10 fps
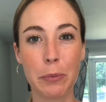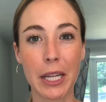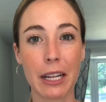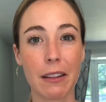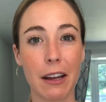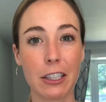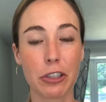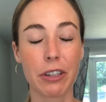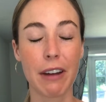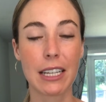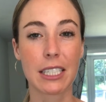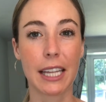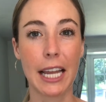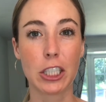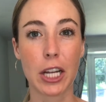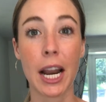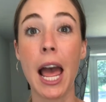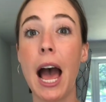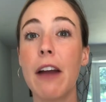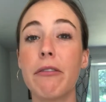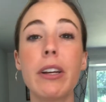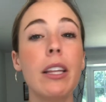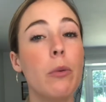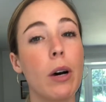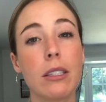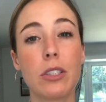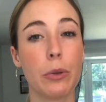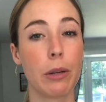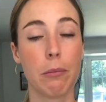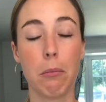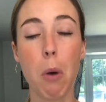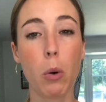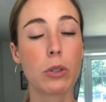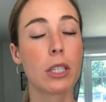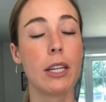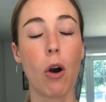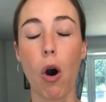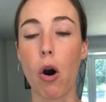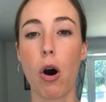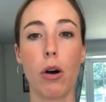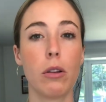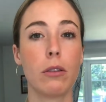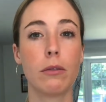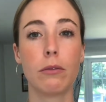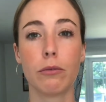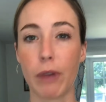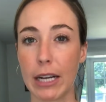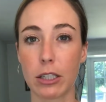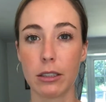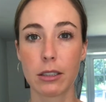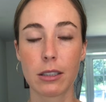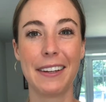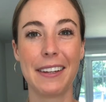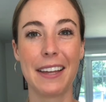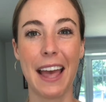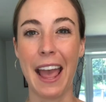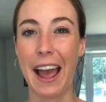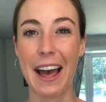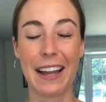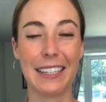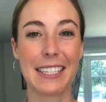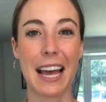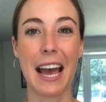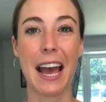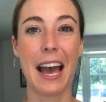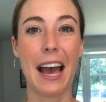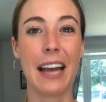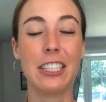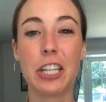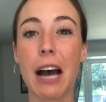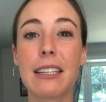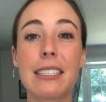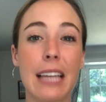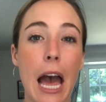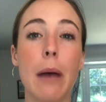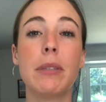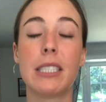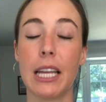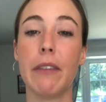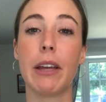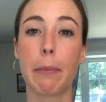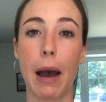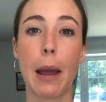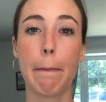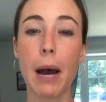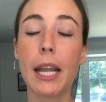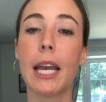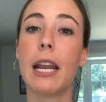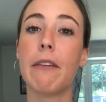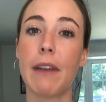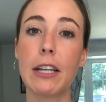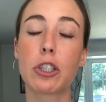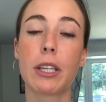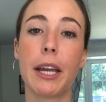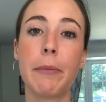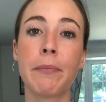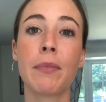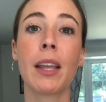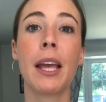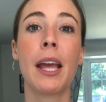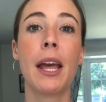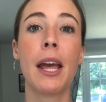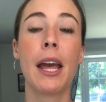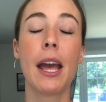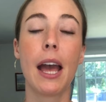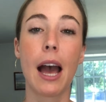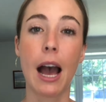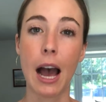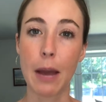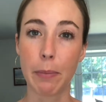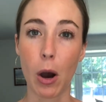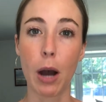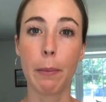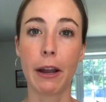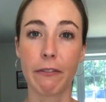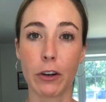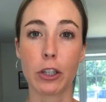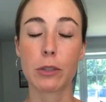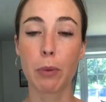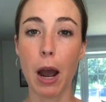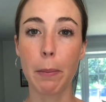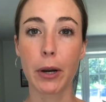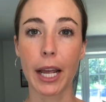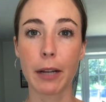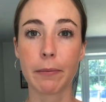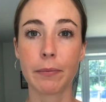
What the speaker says: being a luxury rental agent, I really was doing mostly all rentals. And I just kept saving my money, and eventually I bought my first property.